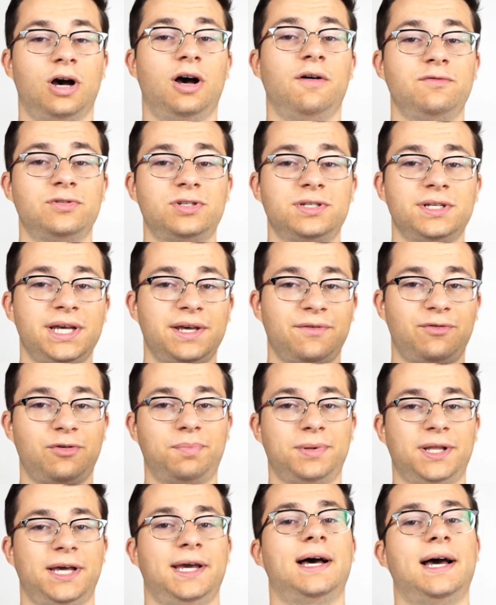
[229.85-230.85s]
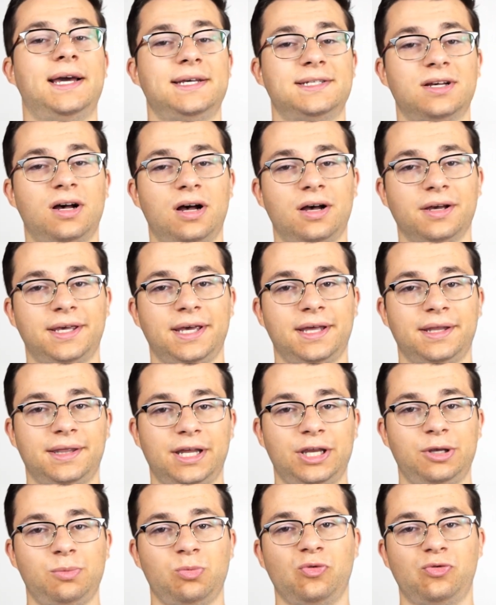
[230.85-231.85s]
Obviously, if you play ice hockey and
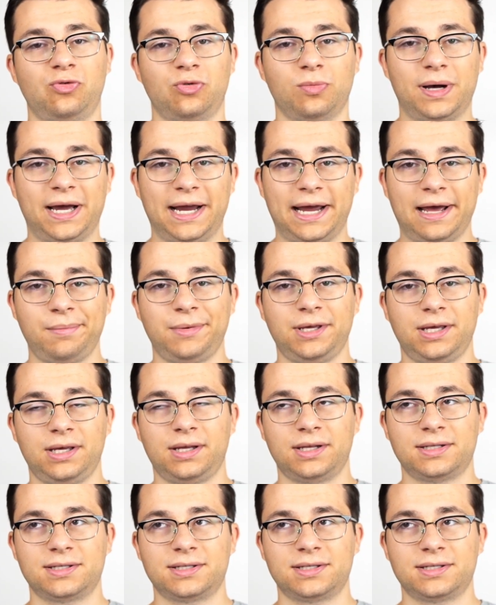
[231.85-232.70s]
then you move to Miami,